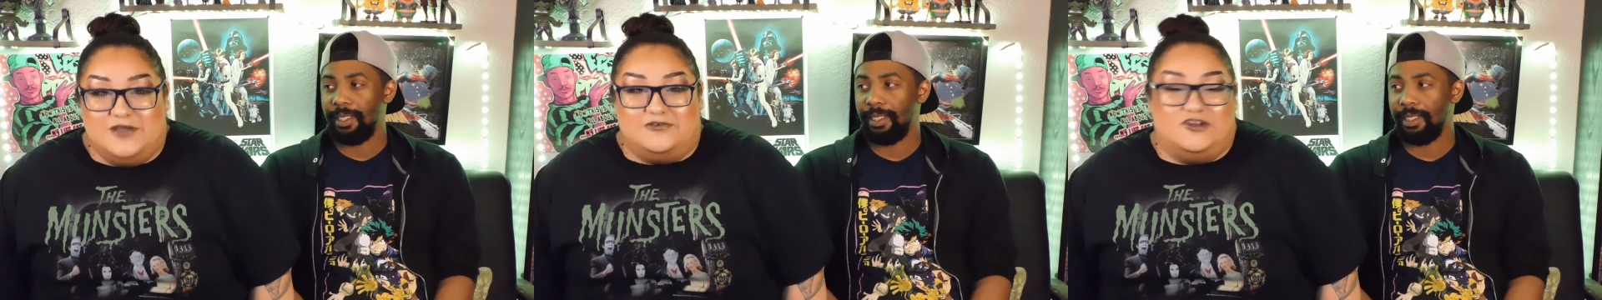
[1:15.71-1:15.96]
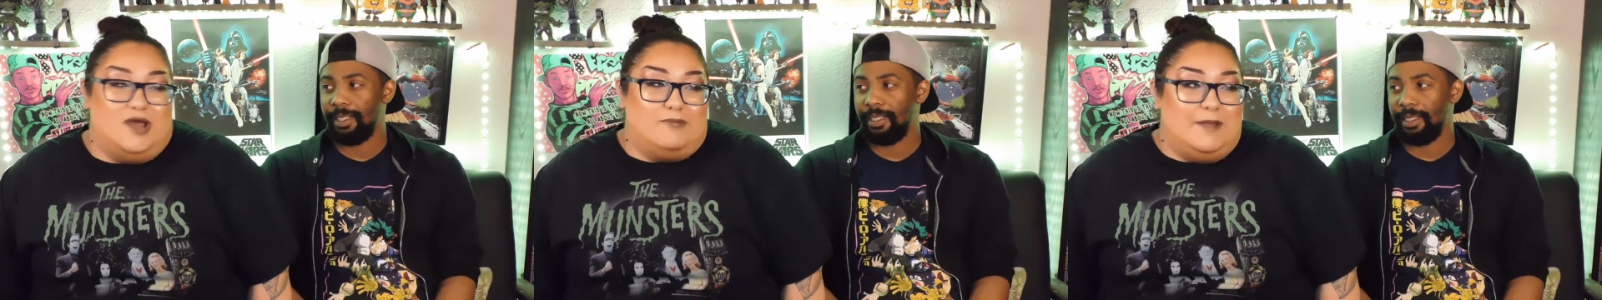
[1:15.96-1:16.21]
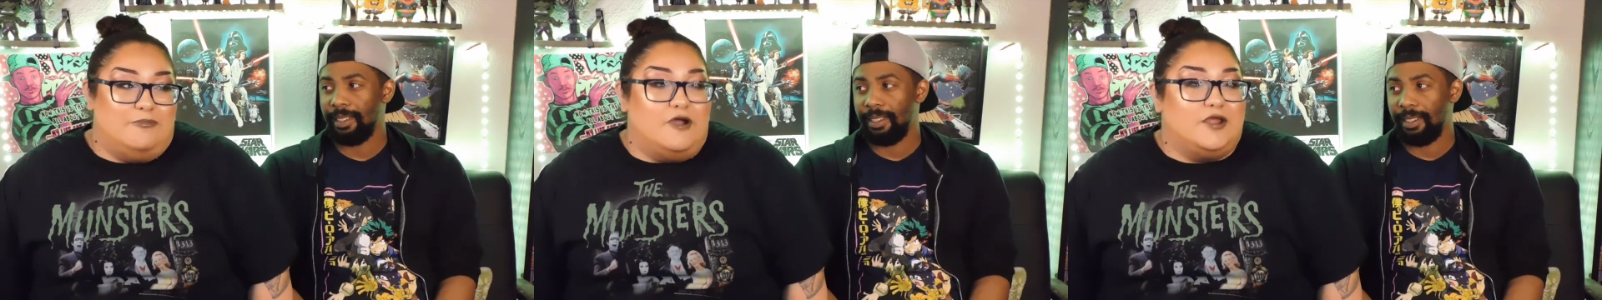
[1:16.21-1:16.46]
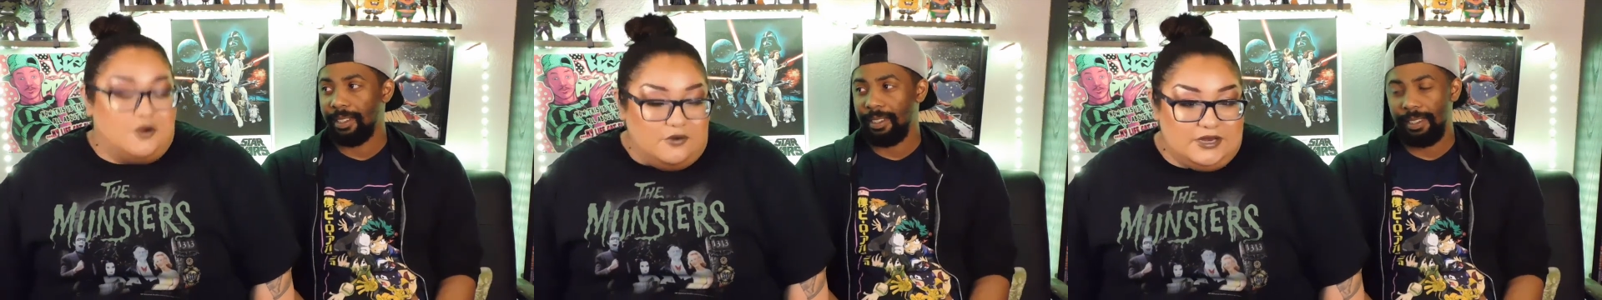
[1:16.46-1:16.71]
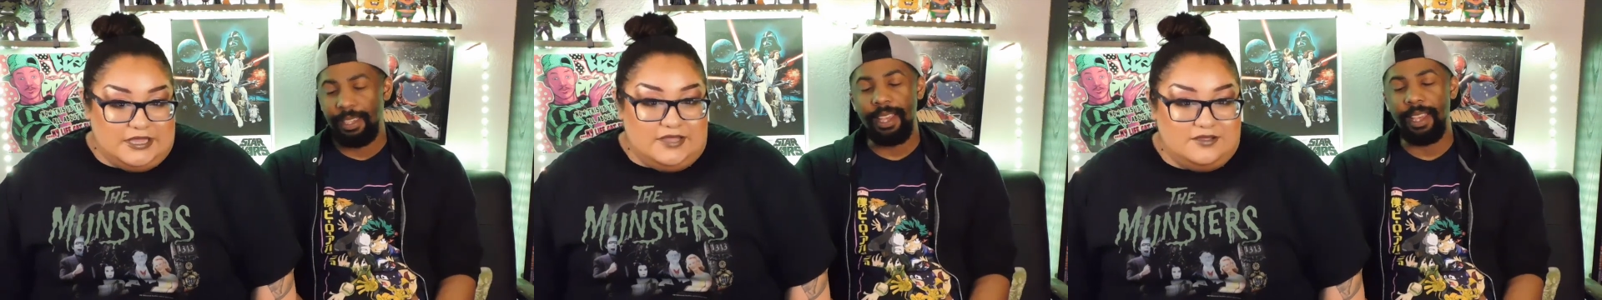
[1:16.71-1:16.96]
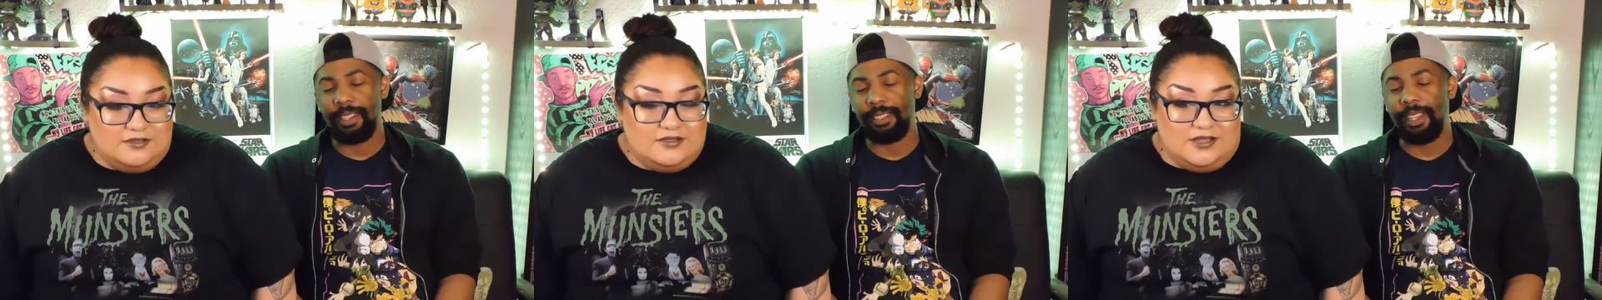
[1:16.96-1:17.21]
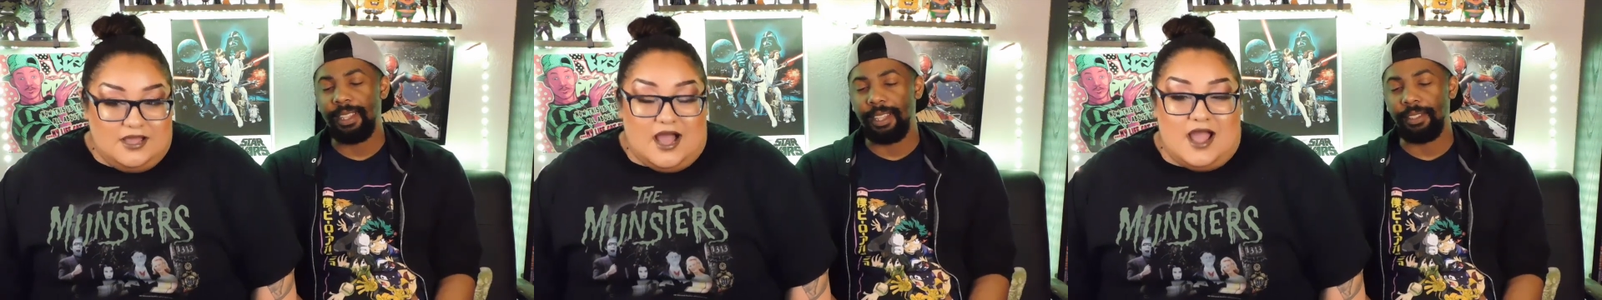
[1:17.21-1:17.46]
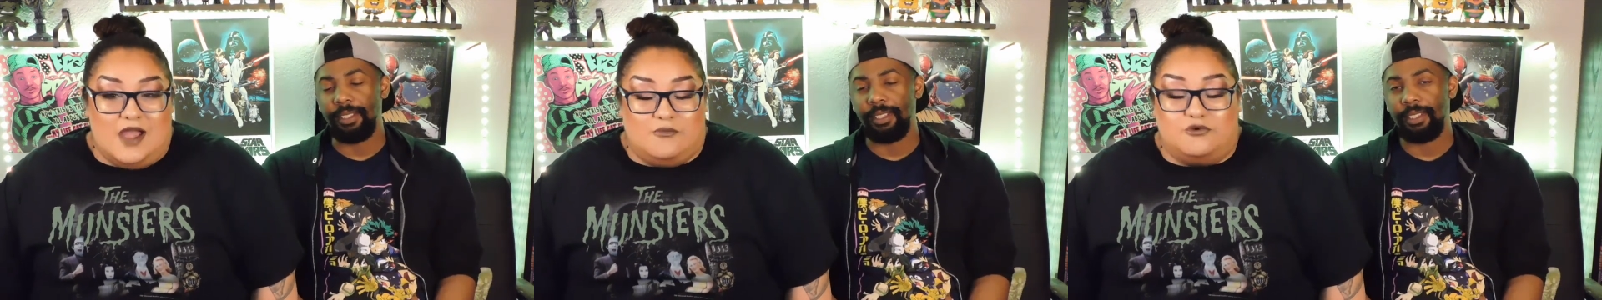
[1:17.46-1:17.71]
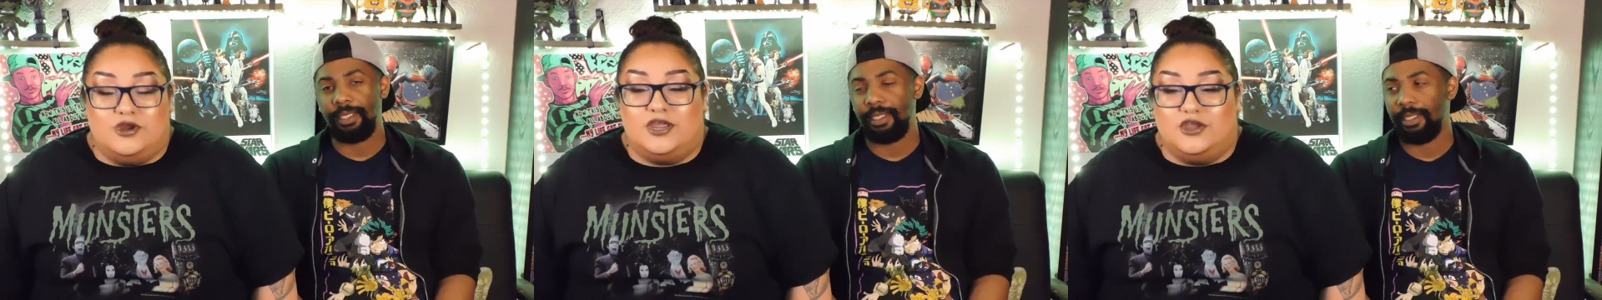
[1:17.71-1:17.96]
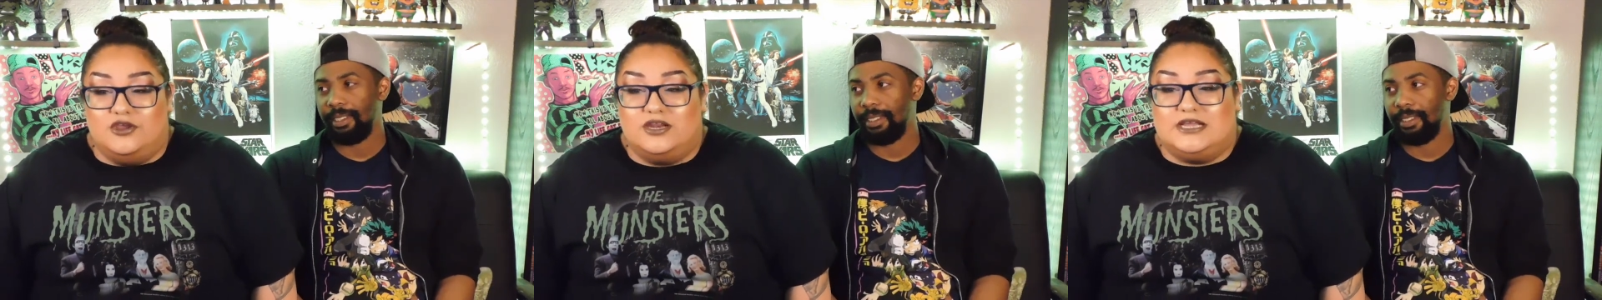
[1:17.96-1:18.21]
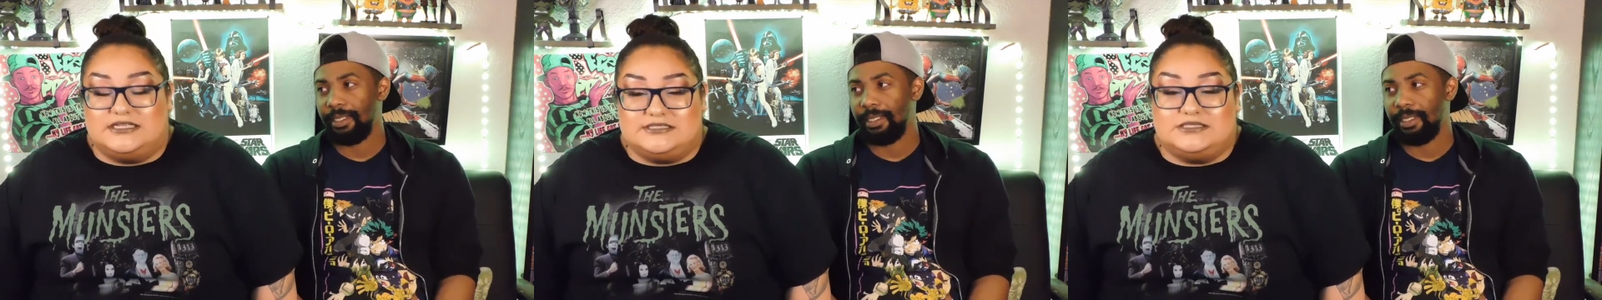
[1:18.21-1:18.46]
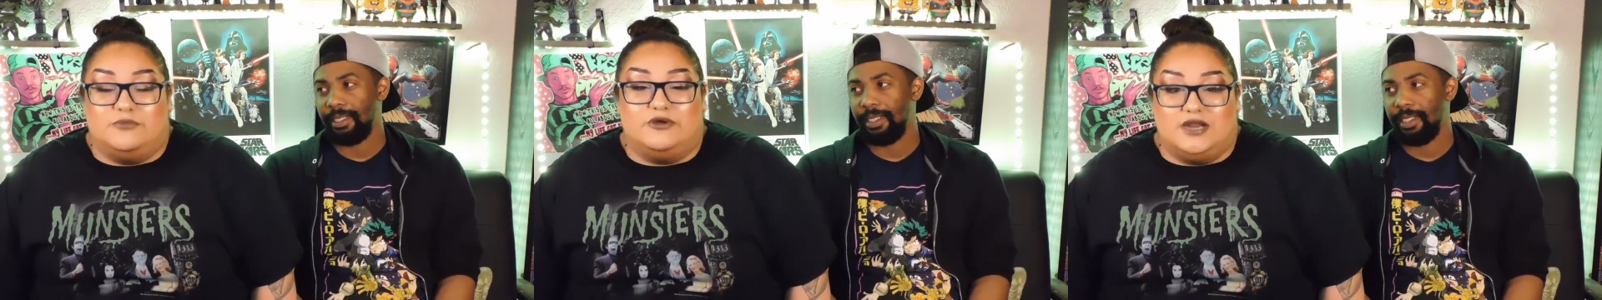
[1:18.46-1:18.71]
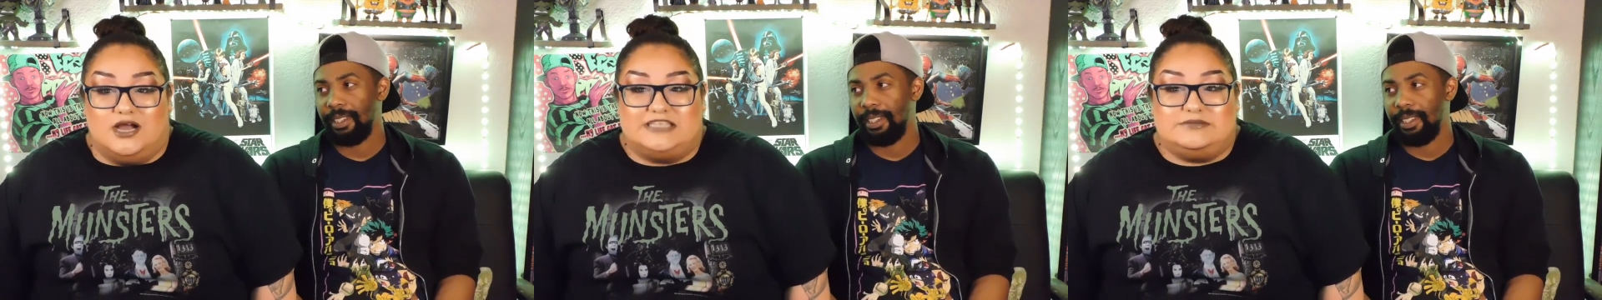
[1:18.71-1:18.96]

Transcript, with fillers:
Speaker 1: you're not my priority. Yeah, exactly. I, we're here to get someone else.